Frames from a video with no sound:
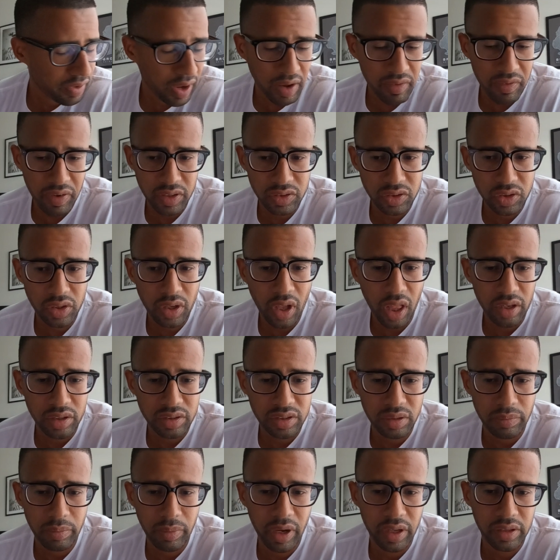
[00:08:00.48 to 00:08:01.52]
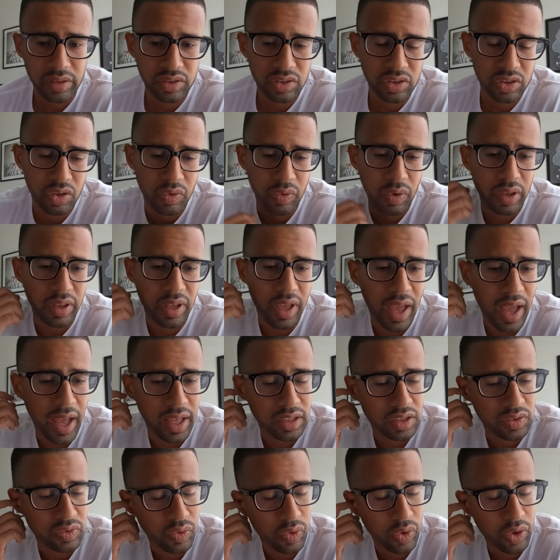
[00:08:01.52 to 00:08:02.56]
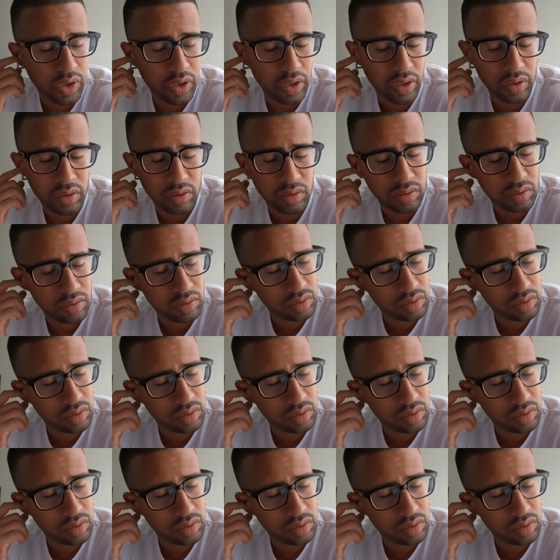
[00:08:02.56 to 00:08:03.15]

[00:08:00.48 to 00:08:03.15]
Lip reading: $500 a month to run the ads for you.